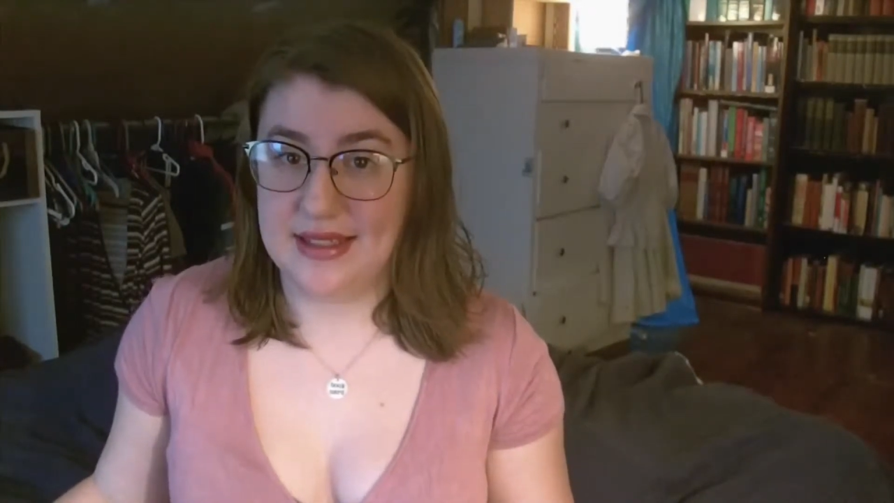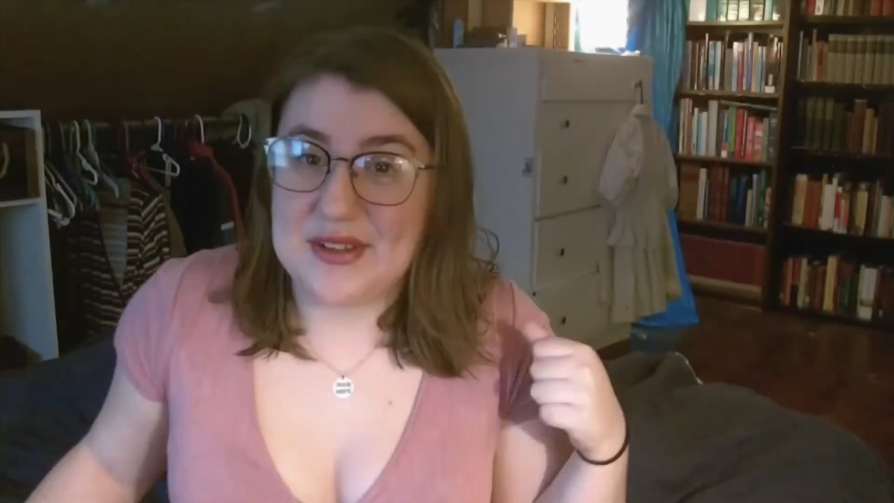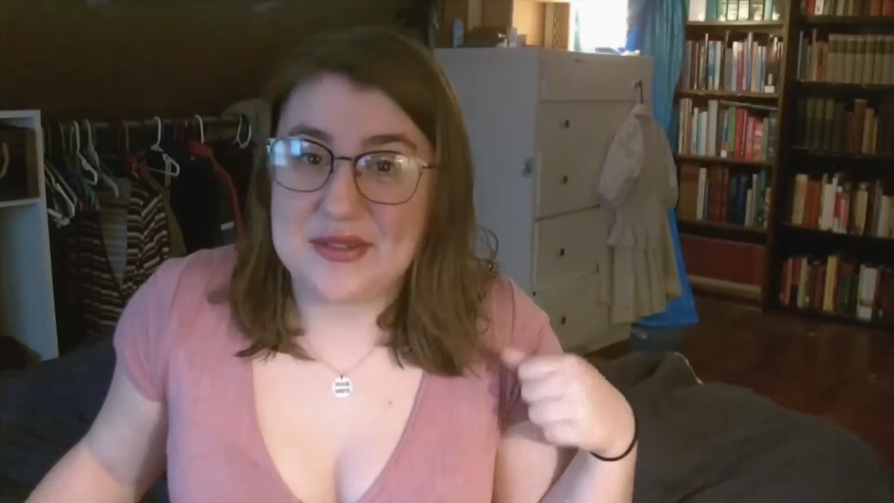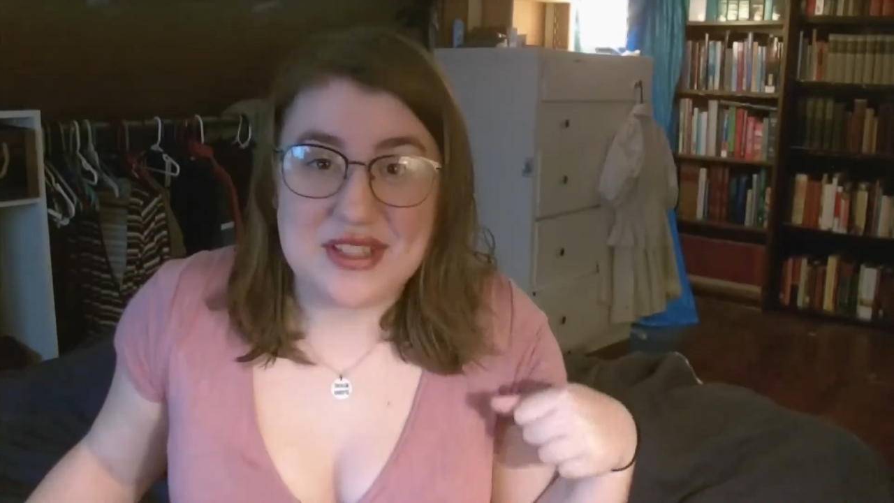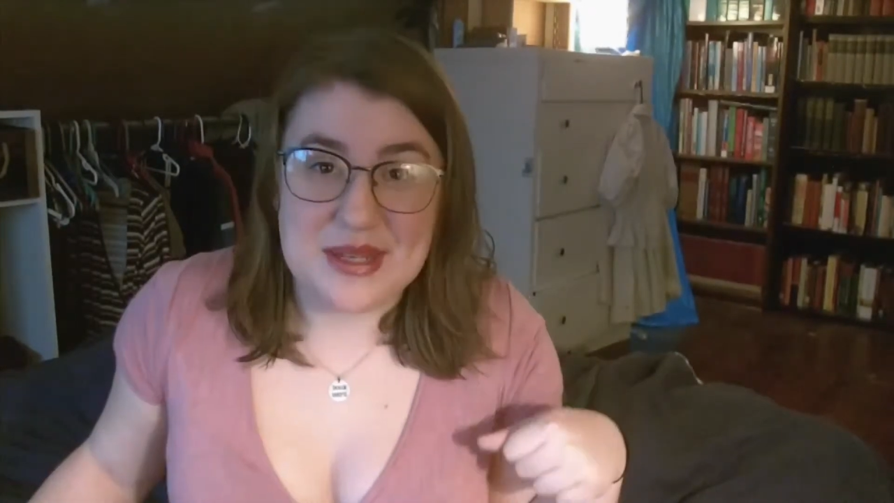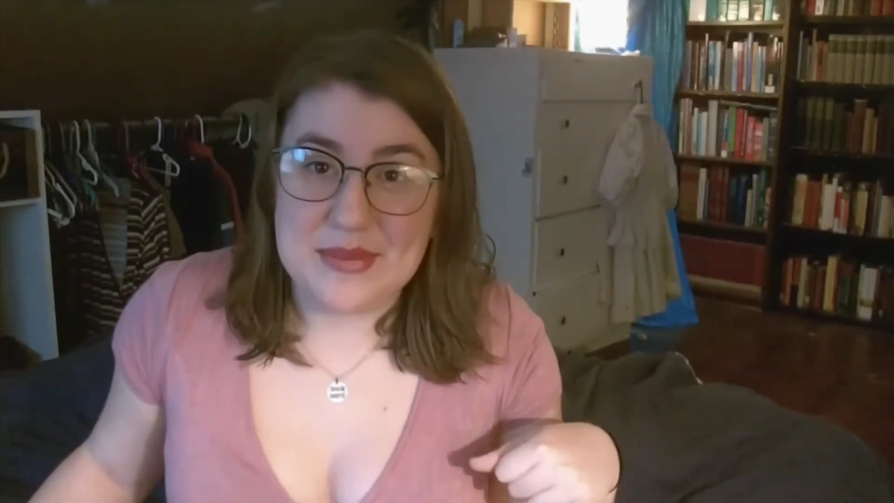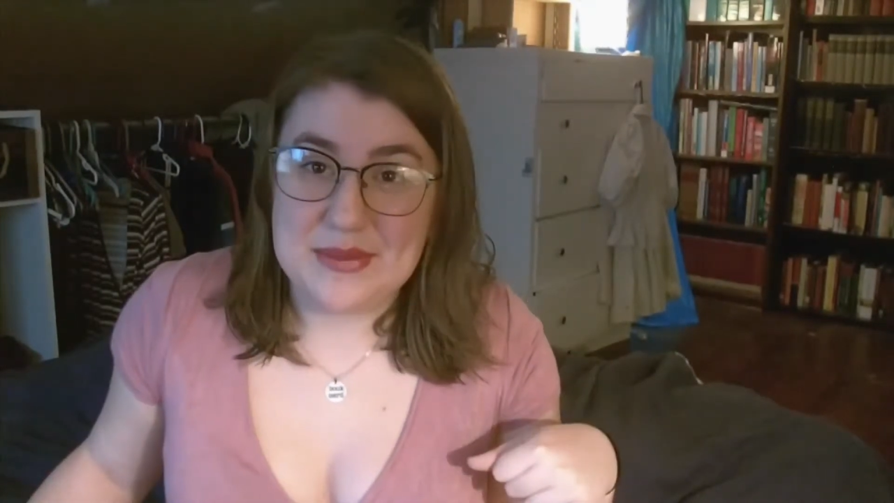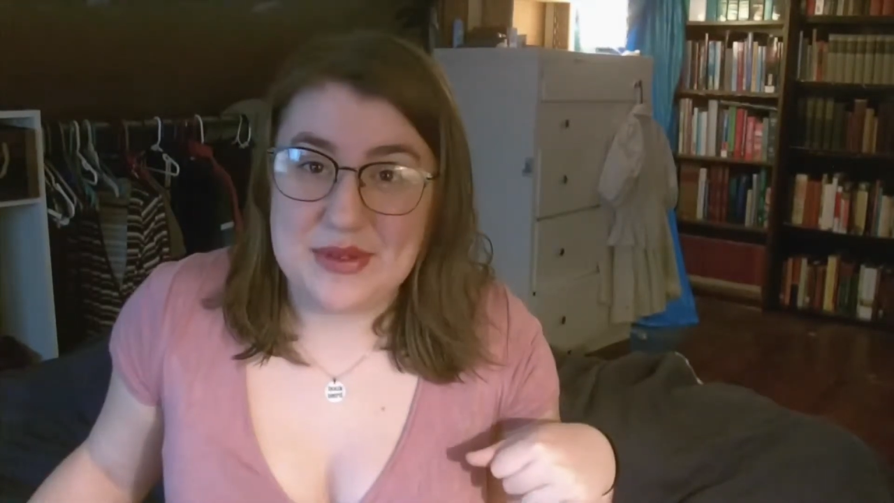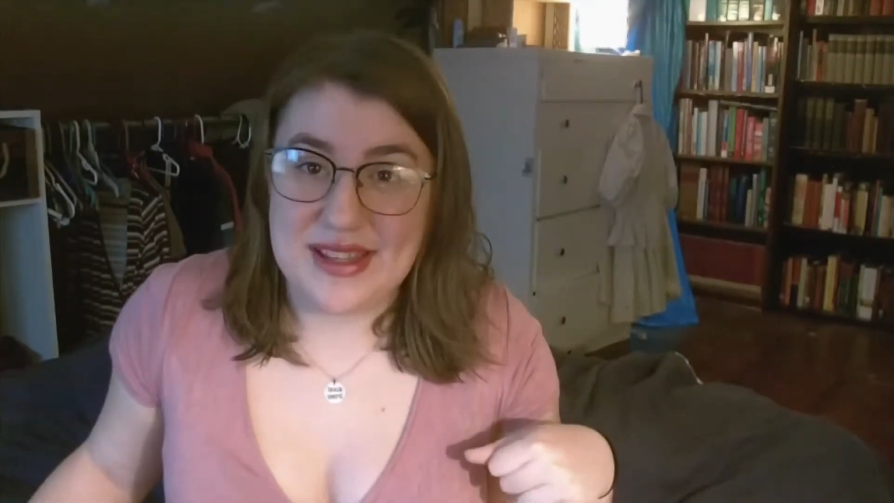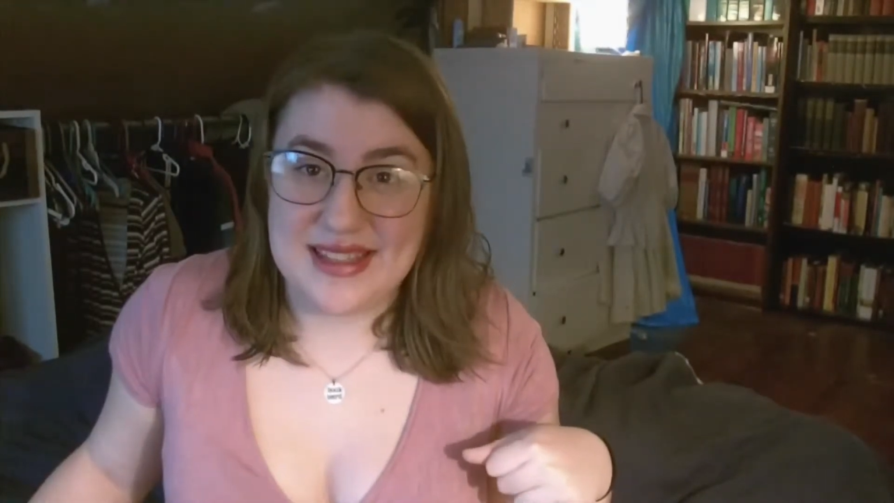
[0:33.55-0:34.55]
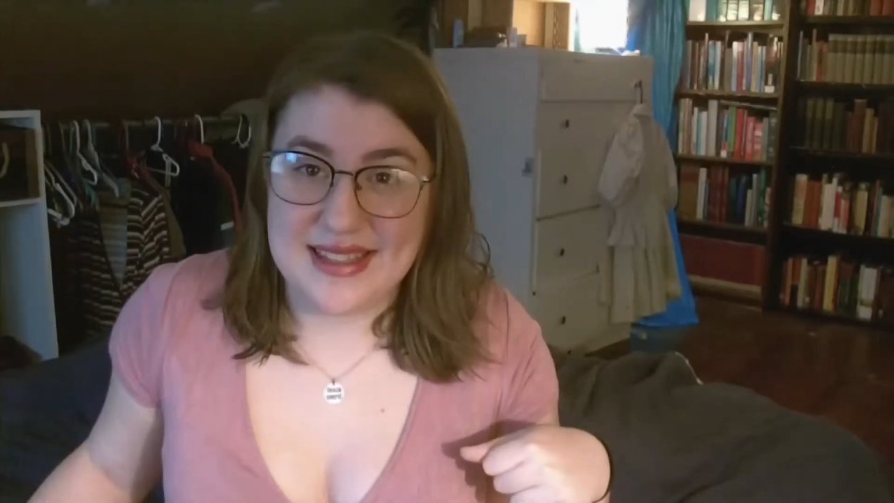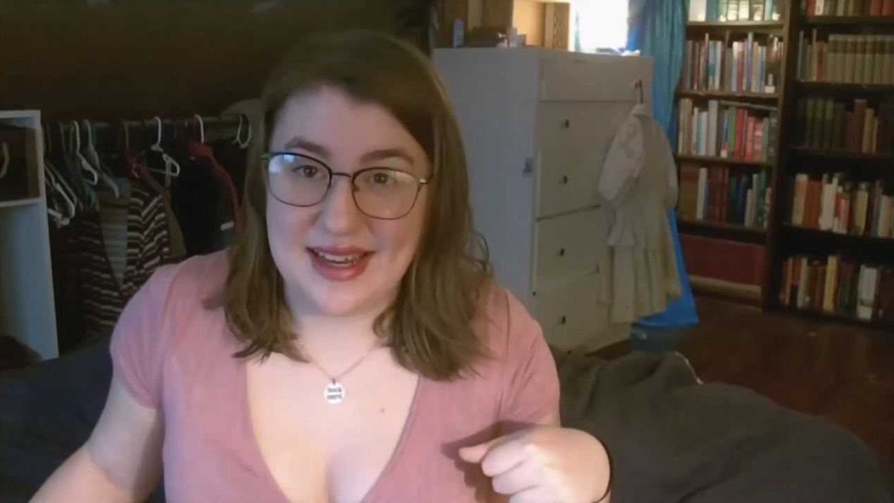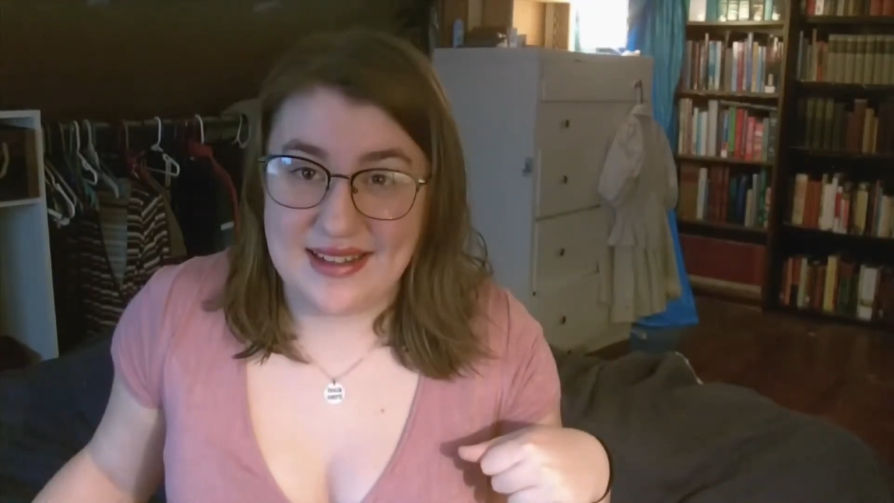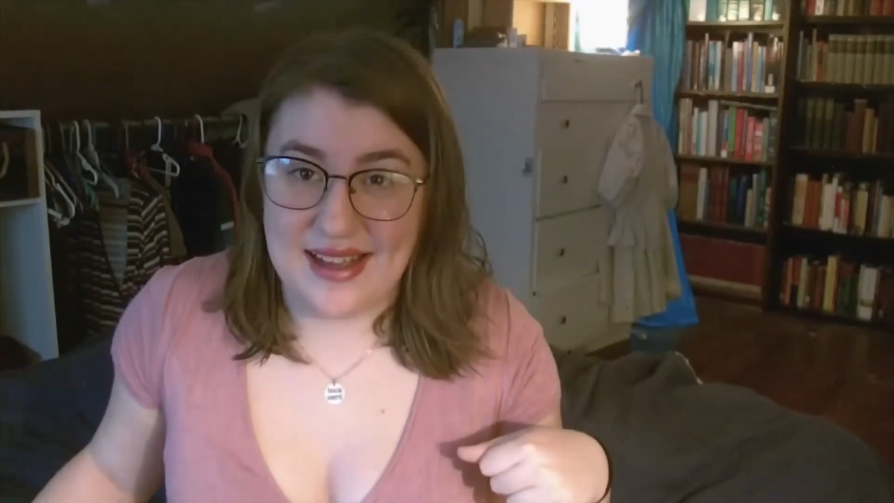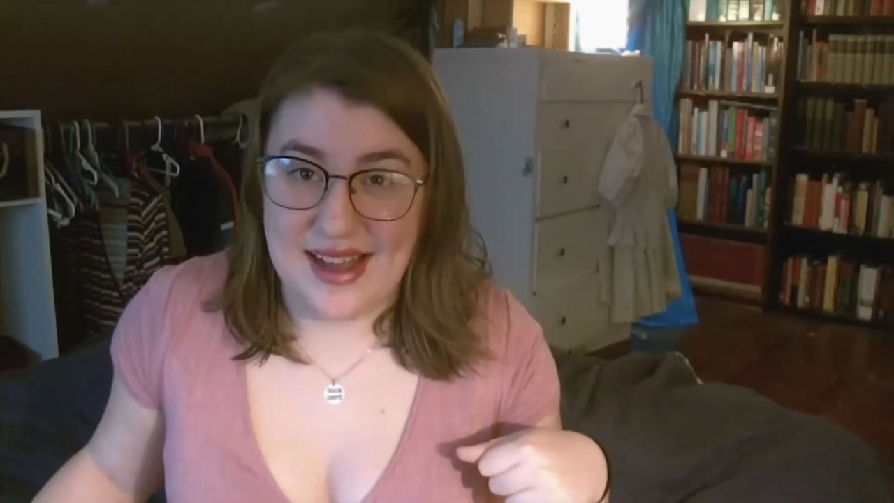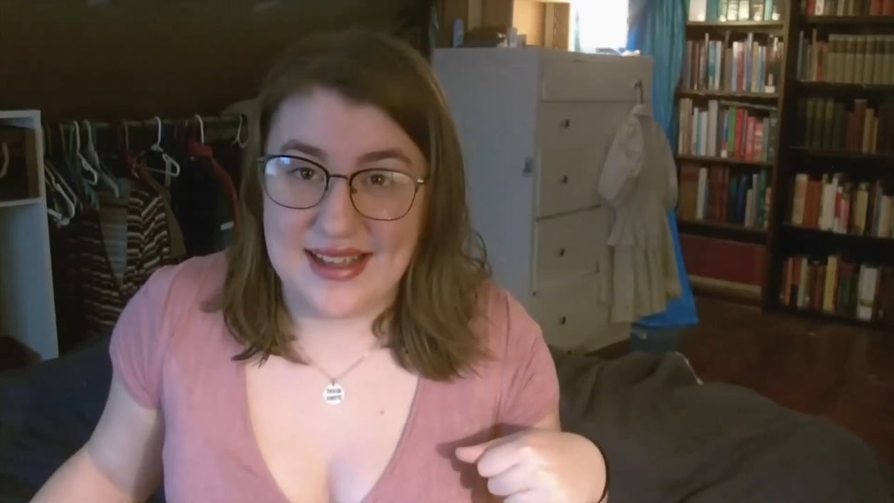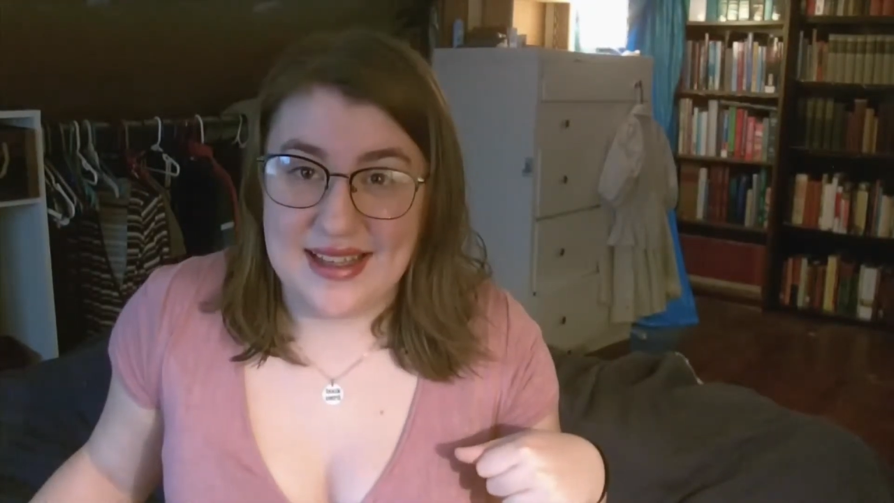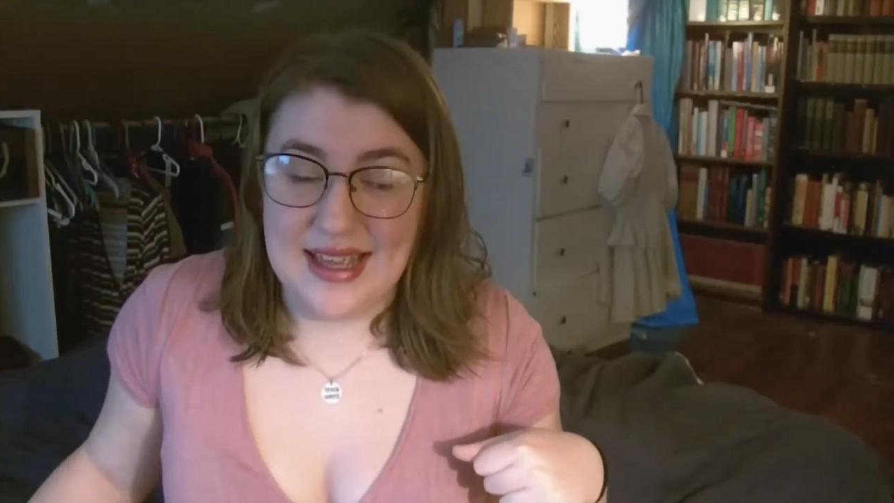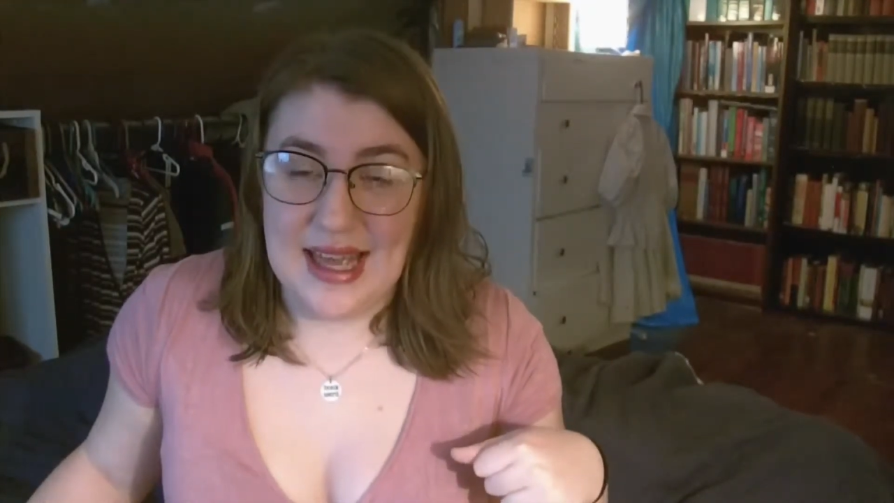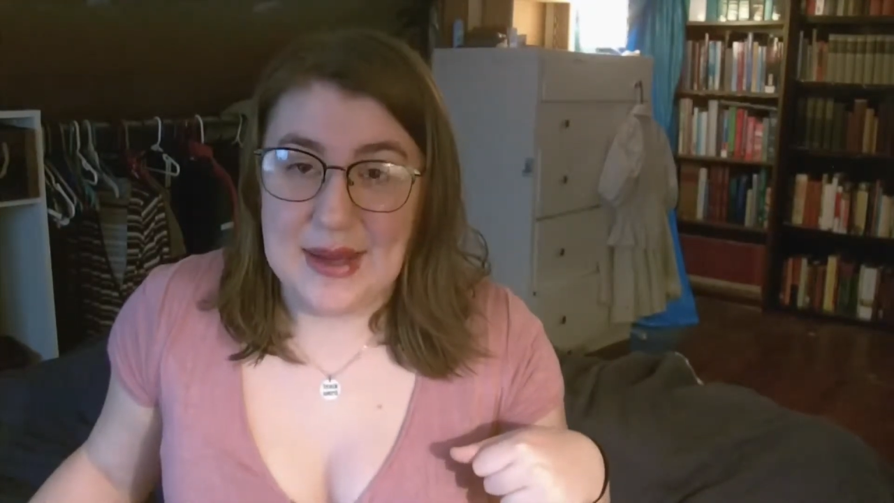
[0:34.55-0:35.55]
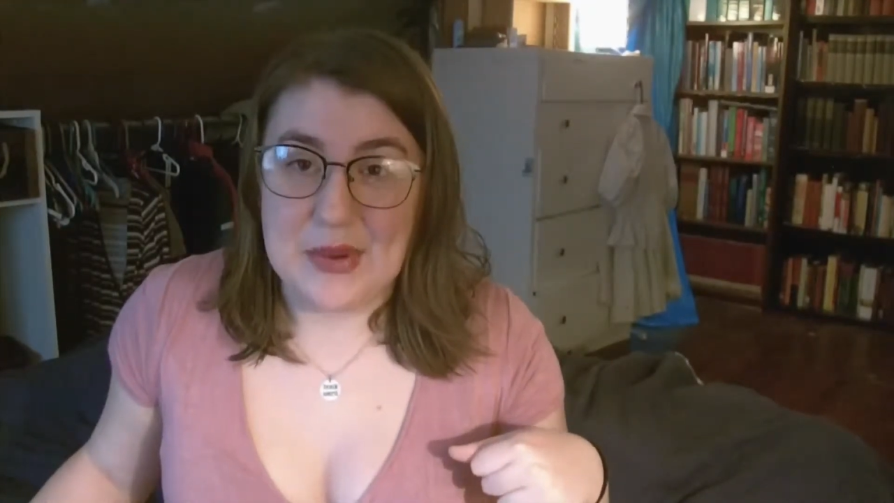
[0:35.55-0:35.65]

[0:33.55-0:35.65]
Now for some people that's not a lot,